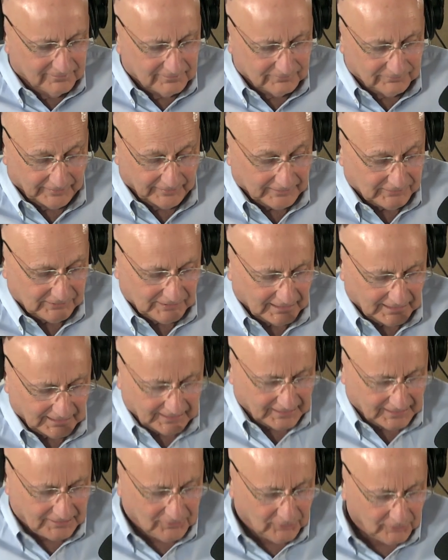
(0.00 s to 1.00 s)
fascinating. I
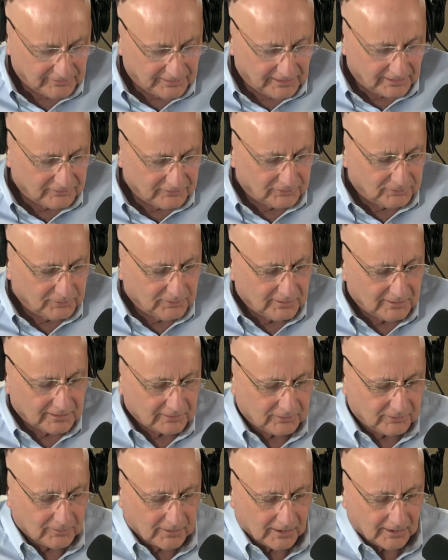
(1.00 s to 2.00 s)
hadn't heard that story.
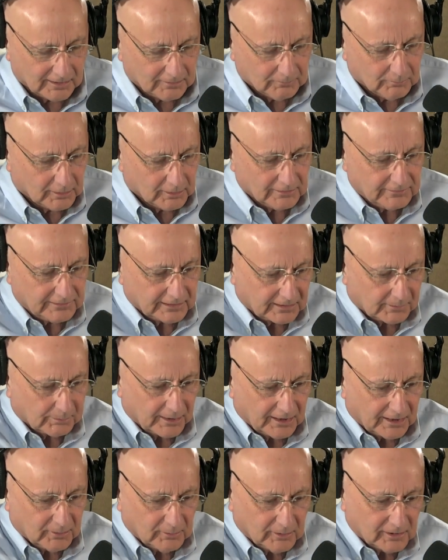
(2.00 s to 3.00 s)
That's great. We're going to take a break.